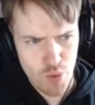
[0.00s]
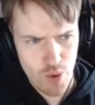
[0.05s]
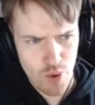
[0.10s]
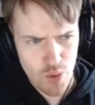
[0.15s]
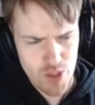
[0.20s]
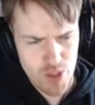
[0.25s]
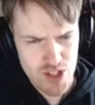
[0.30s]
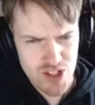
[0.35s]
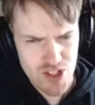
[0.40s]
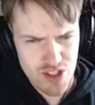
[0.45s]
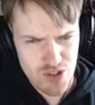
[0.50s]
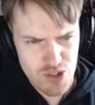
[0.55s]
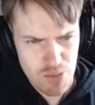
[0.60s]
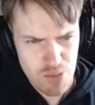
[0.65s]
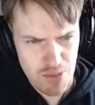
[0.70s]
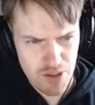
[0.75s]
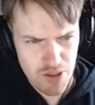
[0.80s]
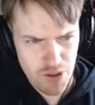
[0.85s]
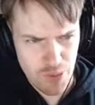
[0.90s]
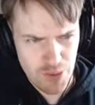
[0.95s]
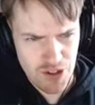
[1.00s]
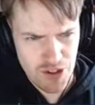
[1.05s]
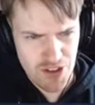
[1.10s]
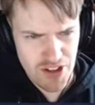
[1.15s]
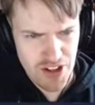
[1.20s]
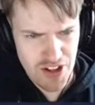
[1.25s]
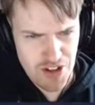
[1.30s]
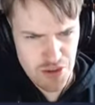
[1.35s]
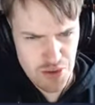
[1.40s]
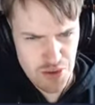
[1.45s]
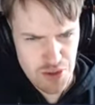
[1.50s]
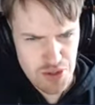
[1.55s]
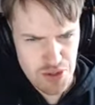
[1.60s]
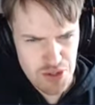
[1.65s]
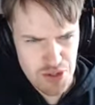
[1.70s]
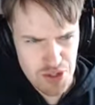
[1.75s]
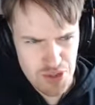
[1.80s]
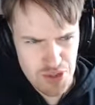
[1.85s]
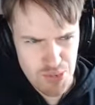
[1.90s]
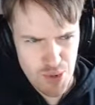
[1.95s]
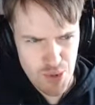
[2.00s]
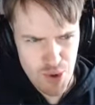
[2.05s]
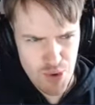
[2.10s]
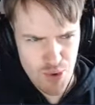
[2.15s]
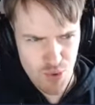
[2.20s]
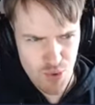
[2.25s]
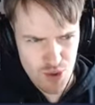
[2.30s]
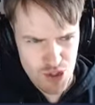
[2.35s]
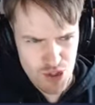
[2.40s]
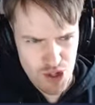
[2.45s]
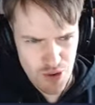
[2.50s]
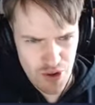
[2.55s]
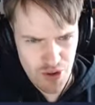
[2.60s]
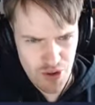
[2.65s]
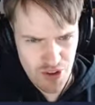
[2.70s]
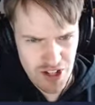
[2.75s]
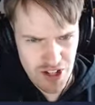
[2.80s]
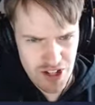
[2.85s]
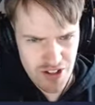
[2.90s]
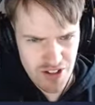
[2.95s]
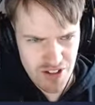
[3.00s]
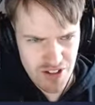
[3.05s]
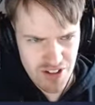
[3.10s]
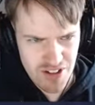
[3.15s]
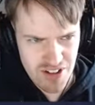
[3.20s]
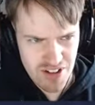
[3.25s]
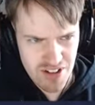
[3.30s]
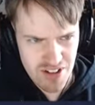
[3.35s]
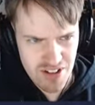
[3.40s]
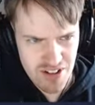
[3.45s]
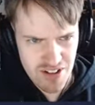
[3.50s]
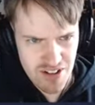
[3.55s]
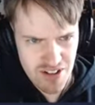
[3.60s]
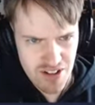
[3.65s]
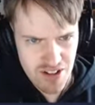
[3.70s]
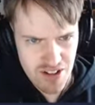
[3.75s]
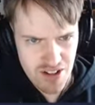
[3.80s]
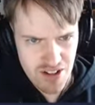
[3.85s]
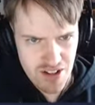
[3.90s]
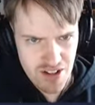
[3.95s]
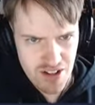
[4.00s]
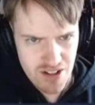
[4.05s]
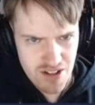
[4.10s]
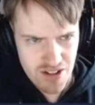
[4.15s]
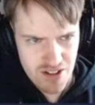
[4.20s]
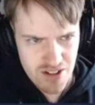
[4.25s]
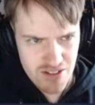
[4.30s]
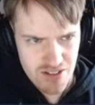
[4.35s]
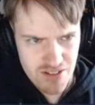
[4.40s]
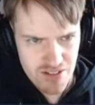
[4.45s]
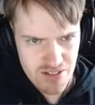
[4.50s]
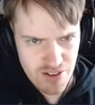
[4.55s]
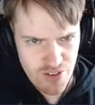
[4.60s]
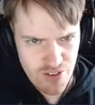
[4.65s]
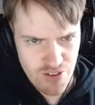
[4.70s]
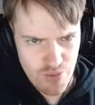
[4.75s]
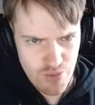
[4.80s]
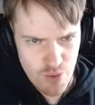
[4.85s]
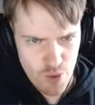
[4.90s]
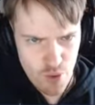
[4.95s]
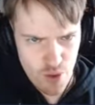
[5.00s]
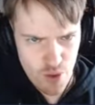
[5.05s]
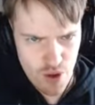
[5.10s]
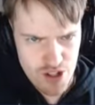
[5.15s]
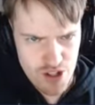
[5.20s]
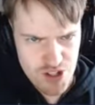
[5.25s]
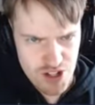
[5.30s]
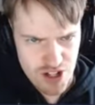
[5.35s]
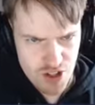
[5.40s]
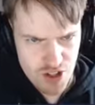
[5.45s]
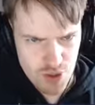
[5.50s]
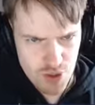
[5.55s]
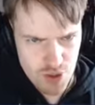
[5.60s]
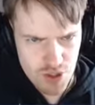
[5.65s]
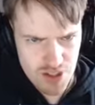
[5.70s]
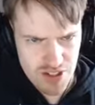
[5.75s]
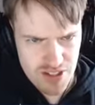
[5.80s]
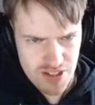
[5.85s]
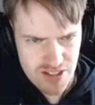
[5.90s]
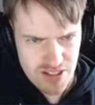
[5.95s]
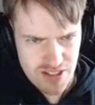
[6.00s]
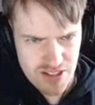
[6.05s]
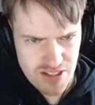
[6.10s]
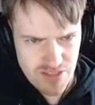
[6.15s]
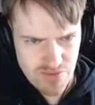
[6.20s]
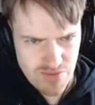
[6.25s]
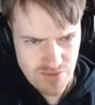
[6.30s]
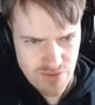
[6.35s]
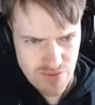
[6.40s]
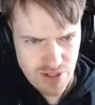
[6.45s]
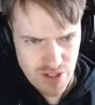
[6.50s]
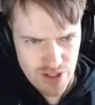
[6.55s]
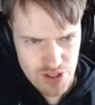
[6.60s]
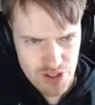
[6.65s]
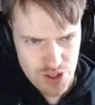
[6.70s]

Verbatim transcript: Oh, this looks a little bit dangerous, this road. What's going on here? I think we're alright, actually.